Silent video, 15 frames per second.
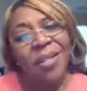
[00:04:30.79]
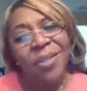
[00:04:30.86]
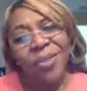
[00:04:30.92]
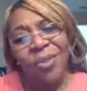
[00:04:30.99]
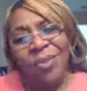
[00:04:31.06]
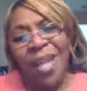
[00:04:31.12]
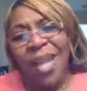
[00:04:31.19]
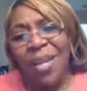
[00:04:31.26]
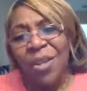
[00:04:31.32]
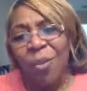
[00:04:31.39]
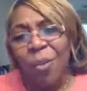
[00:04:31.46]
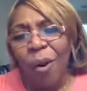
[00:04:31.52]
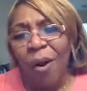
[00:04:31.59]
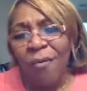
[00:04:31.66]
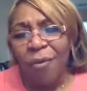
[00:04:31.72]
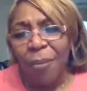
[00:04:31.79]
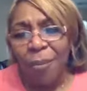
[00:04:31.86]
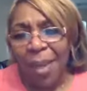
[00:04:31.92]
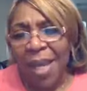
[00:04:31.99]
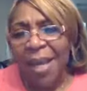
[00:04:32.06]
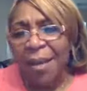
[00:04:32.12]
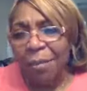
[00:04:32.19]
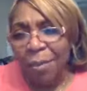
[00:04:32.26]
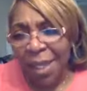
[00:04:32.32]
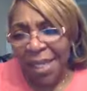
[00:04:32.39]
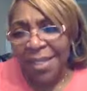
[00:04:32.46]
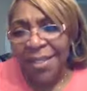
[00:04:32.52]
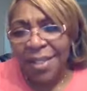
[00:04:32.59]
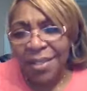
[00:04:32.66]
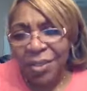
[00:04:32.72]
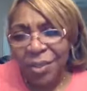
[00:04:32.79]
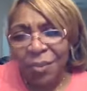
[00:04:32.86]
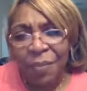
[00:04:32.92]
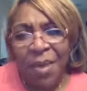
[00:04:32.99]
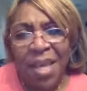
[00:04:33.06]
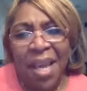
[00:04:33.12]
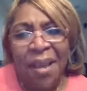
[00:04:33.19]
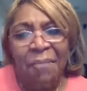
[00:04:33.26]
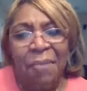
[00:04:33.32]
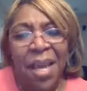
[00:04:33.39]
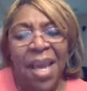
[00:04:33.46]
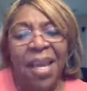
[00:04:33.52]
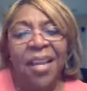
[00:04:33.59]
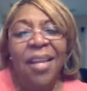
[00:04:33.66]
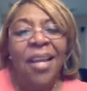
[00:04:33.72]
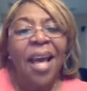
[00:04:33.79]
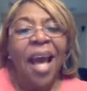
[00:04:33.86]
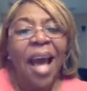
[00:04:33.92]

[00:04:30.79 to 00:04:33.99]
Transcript: So thank you all for being a blessing to me. Amen.